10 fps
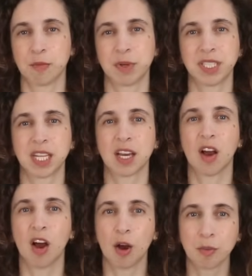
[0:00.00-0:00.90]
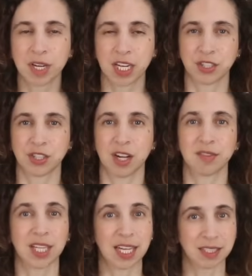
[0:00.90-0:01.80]
but to the combination
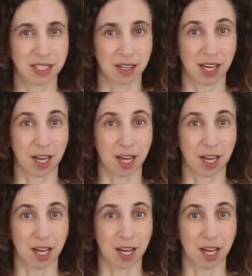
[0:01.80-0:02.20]
of lifestyle